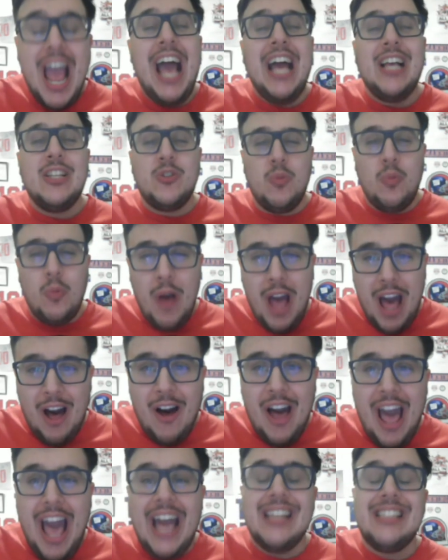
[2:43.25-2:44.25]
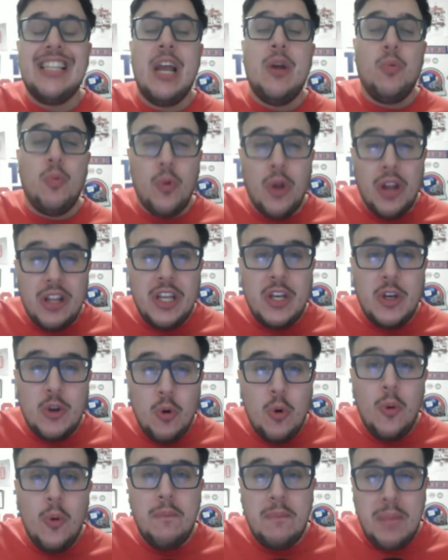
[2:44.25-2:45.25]
as well as a really
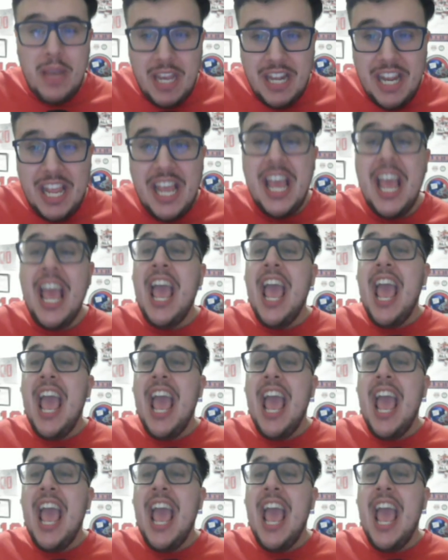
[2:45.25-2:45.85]
cool beanie